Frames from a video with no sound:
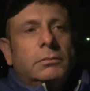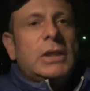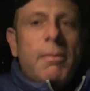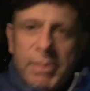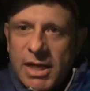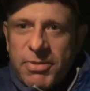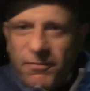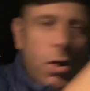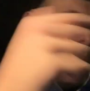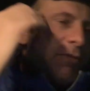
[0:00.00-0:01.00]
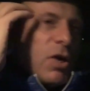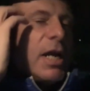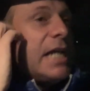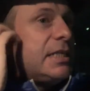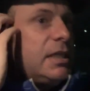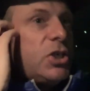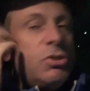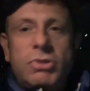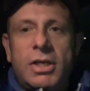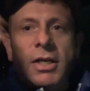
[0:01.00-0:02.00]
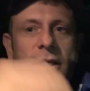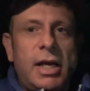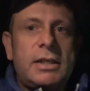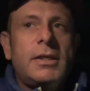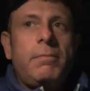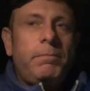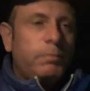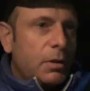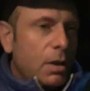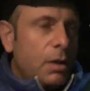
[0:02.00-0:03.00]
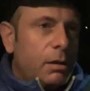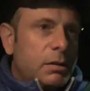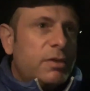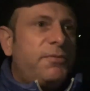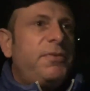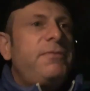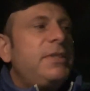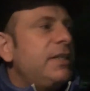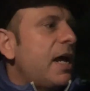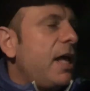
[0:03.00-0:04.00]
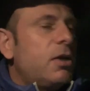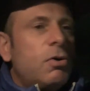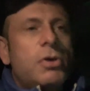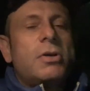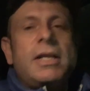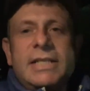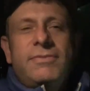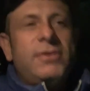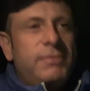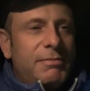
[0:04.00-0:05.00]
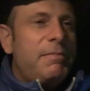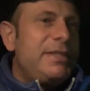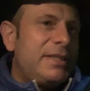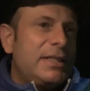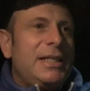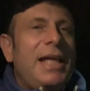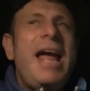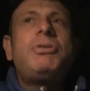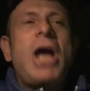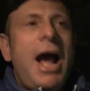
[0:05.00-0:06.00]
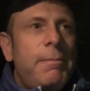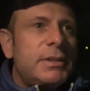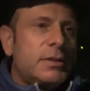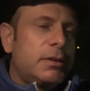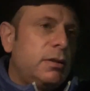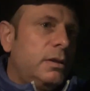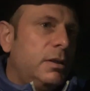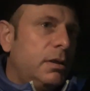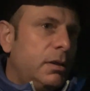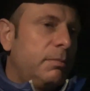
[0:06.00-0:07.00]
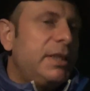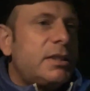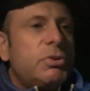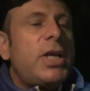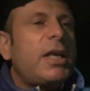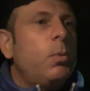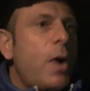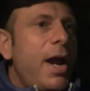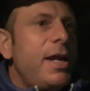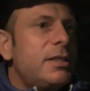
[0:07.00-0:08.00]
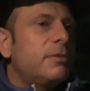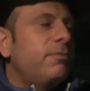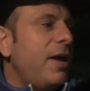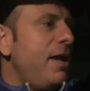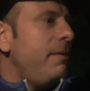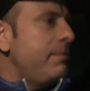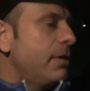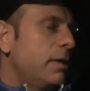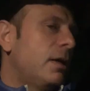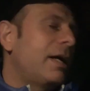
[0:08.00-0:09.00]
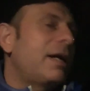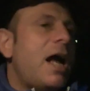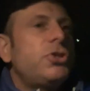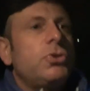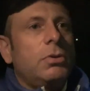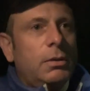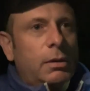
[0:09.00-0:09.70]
So I pick up the phone after I see that she was going to neglect it. It's a $50 order, at least 50, maybe 60. Lamb chops! Get them chicken wings, bam! I got you.